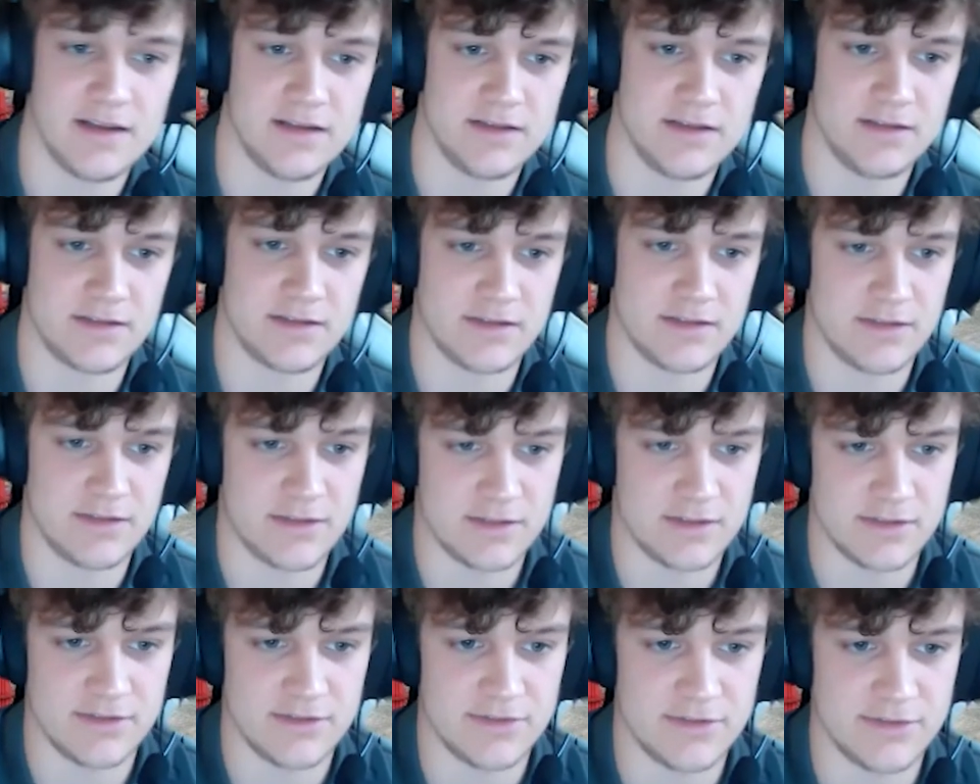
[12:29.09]
You
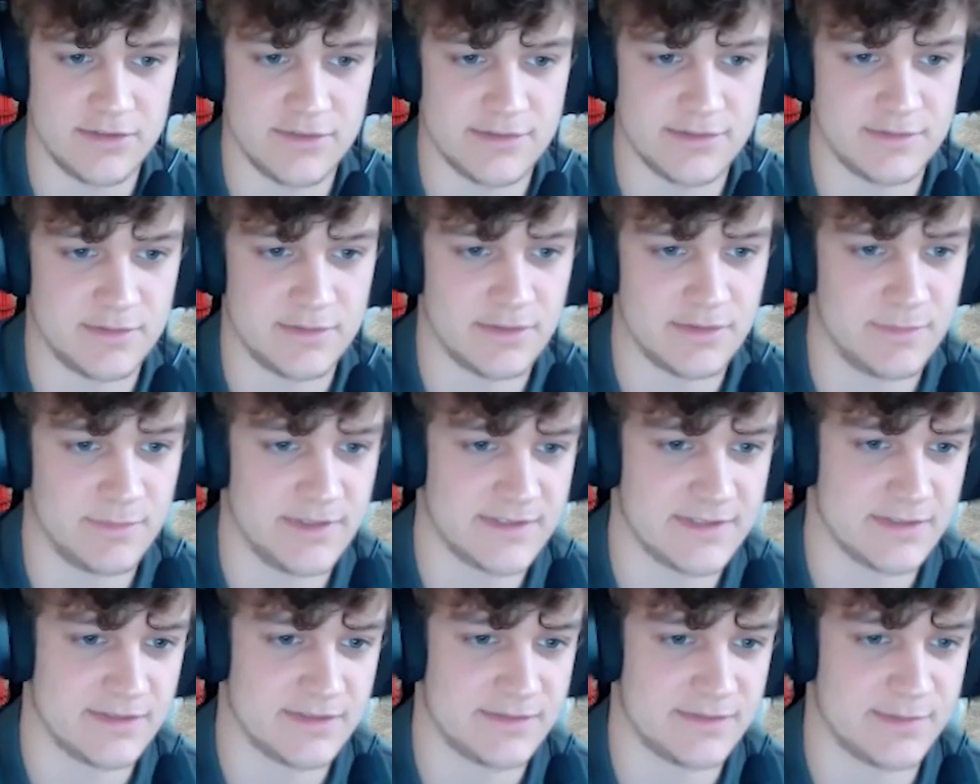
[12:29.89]
can choose. You can be
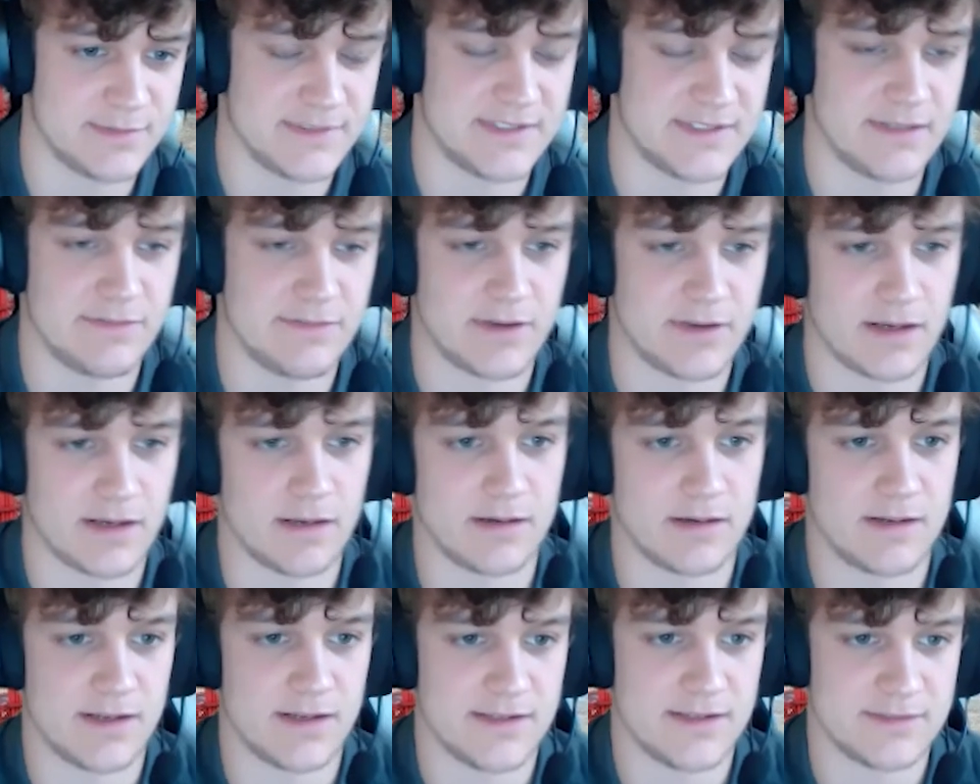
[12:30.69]
so specific
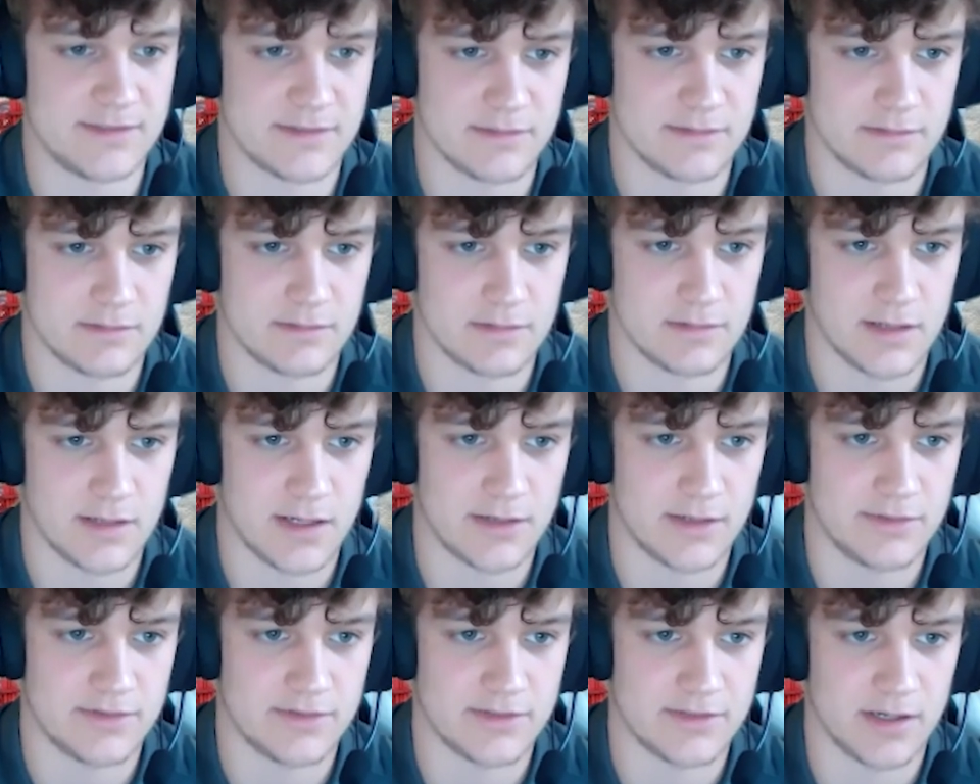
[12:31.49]
nowadays on
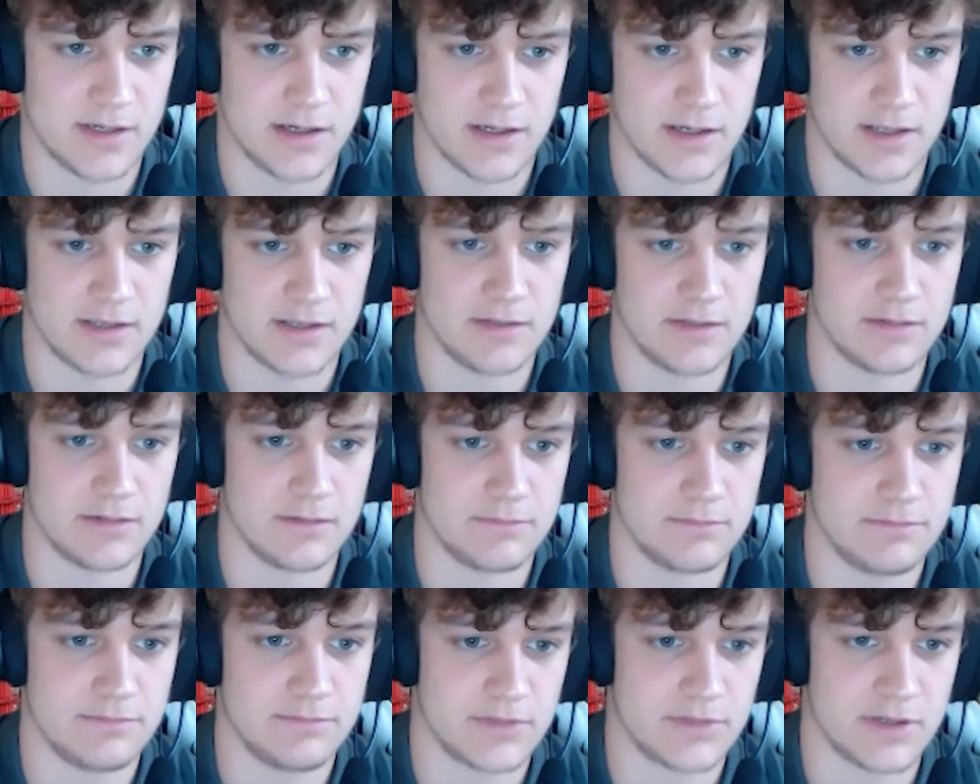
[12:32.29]
how you target
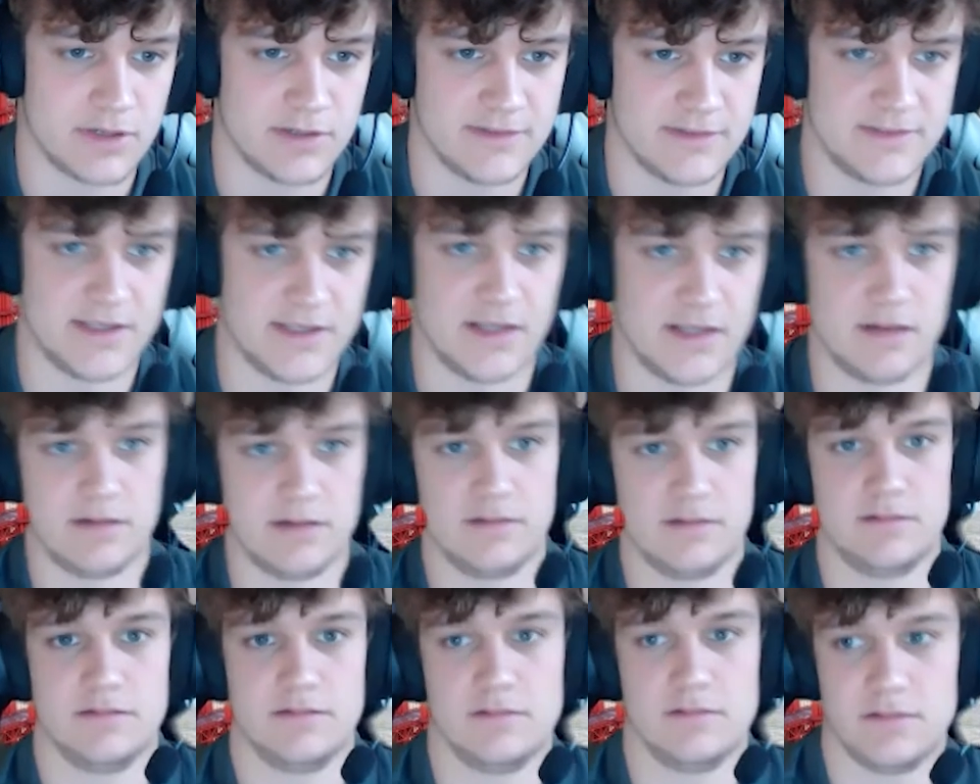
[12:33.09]
your content
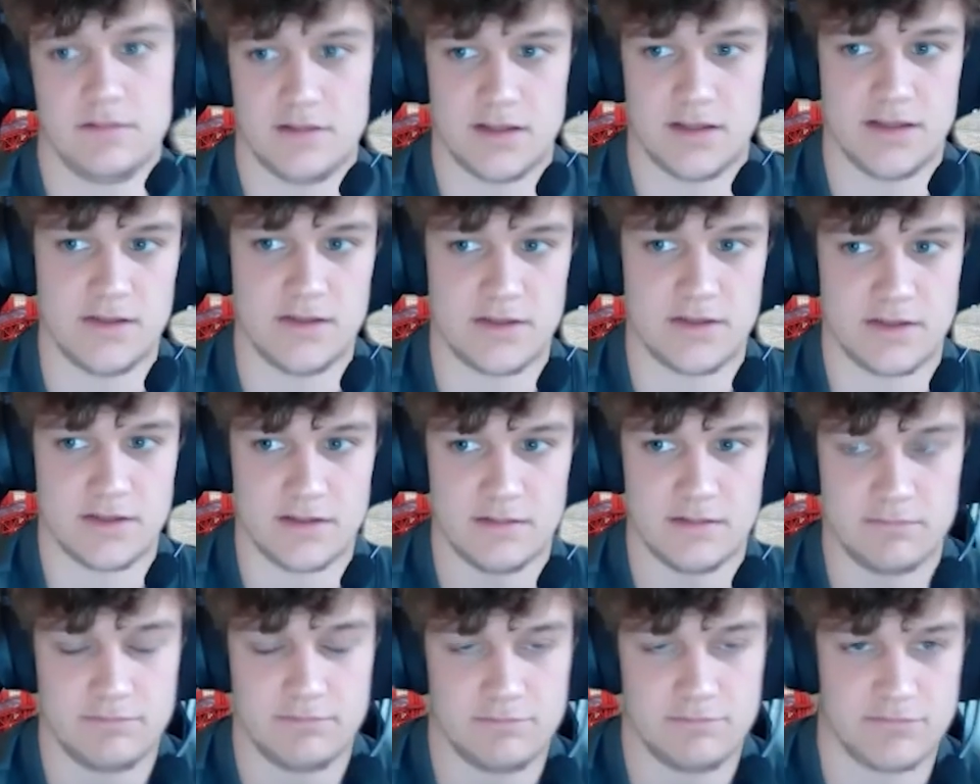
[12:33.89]
that you
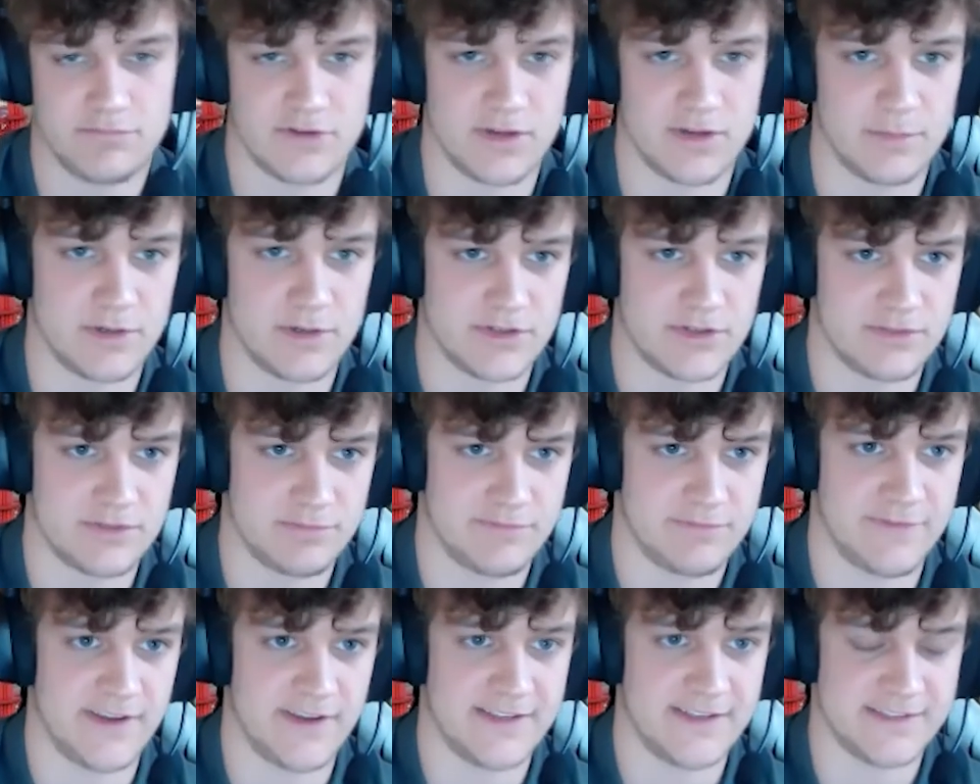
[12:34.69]
can pretty much
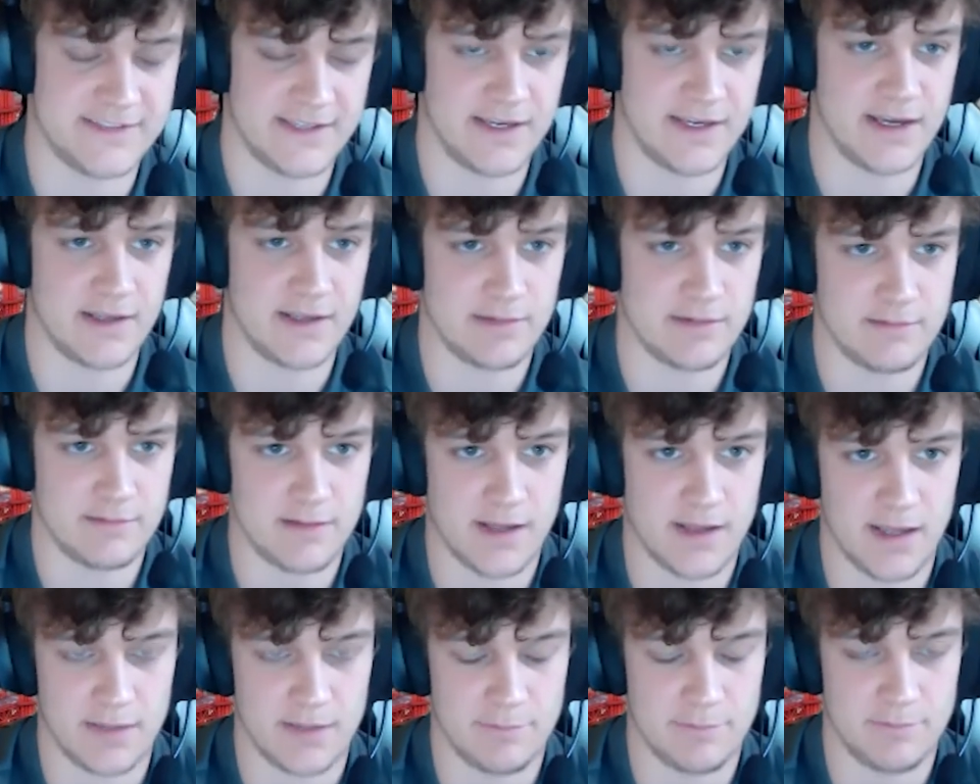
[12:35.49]
face it
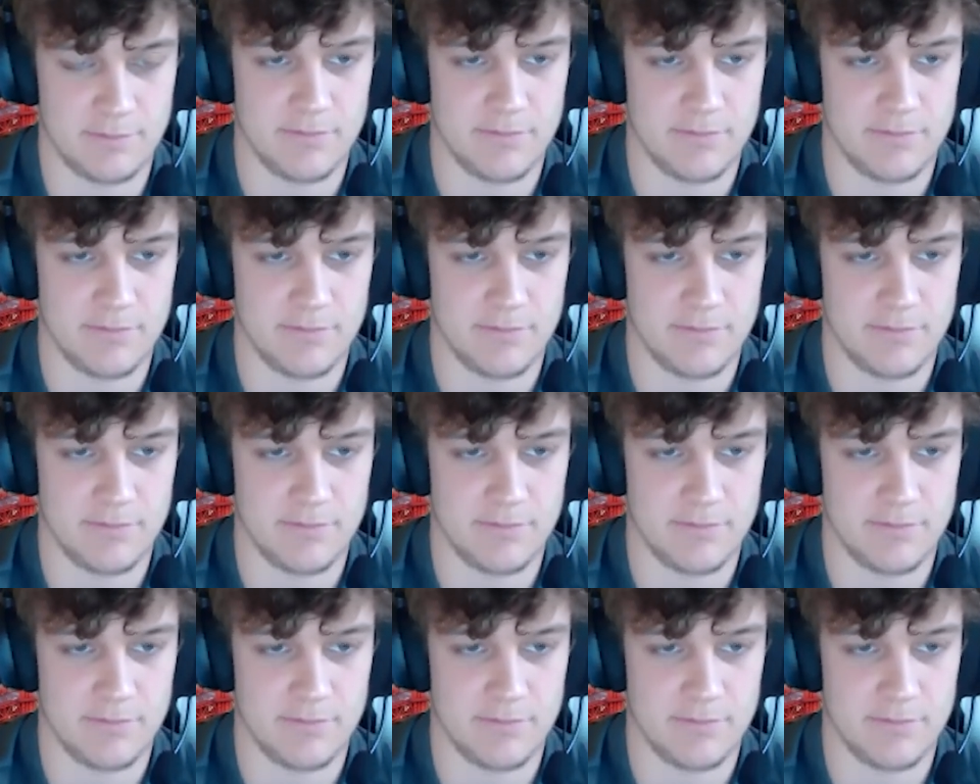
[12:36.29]
at